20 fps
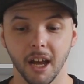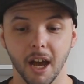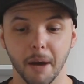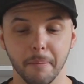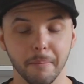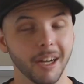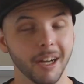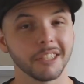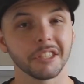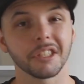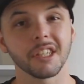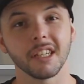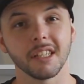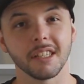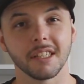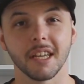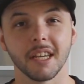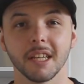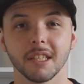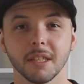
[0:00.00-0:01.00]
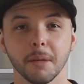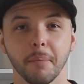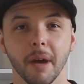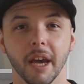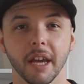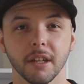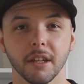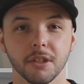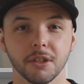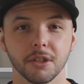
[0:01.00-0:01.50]
a much
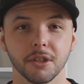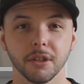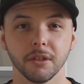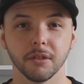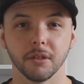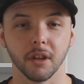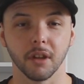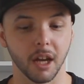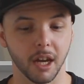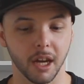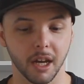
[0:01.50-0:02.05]
anticipated shoe.